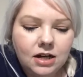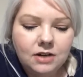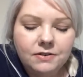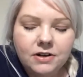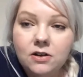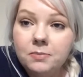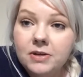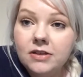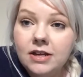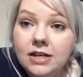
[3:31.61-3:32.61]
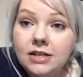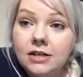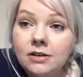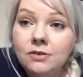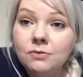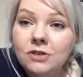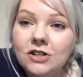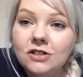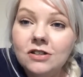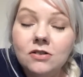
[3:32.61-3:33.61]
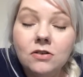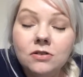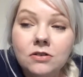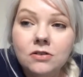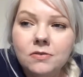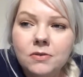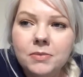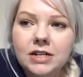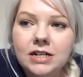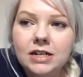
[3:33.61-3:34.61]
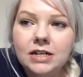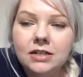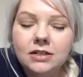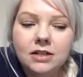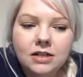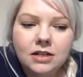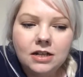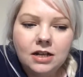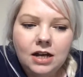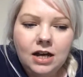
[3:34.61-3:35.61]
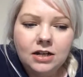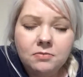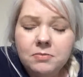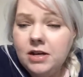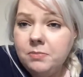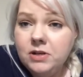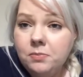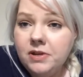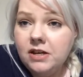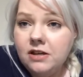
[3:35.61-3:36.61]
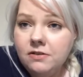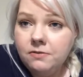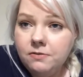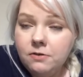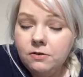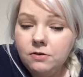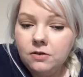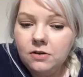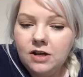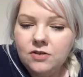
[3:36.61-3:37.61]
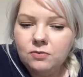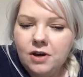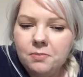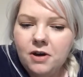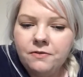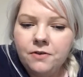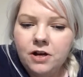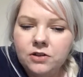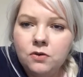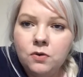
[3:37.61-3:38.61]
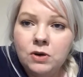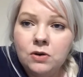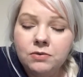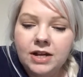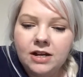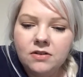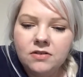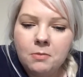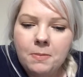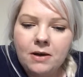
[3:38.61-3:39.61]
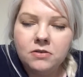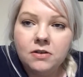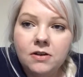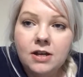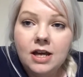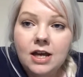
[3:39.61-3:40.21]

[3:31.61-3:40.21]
and I've had a little bit to eat, which is good because I've not been eating, and I've mainly been up here for the last while. But I thought I'd do a quick update because I'm about to